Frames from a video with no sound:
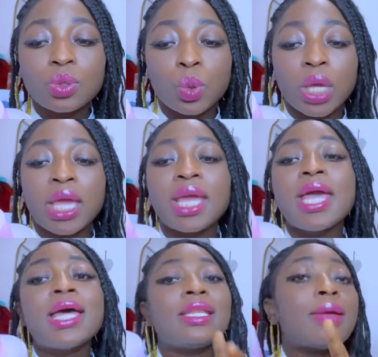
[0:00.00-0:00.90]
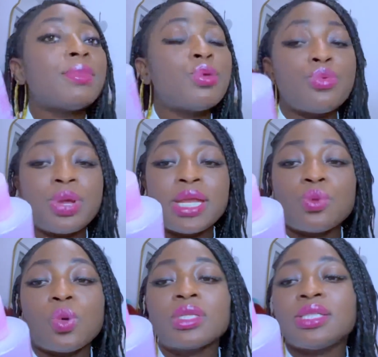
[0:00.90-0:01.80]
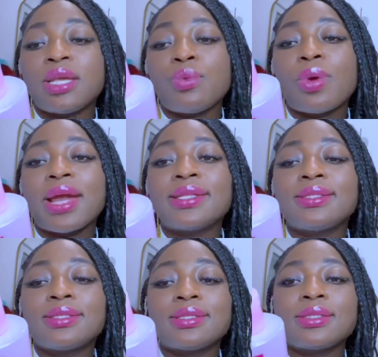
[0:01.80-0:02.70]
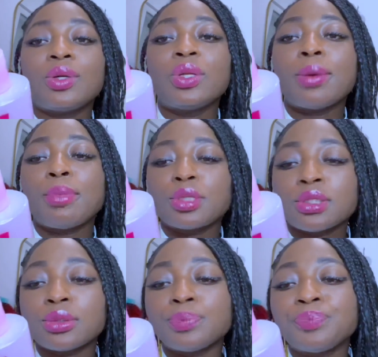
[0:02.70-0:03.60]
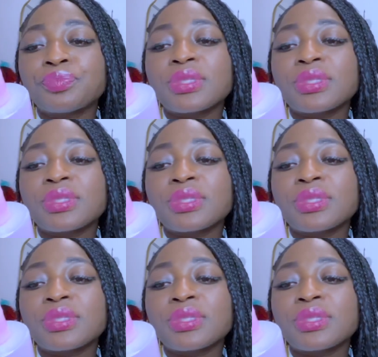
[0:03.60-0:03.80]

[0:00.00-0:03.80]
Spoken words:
Okay, let me read what they write on the bottom.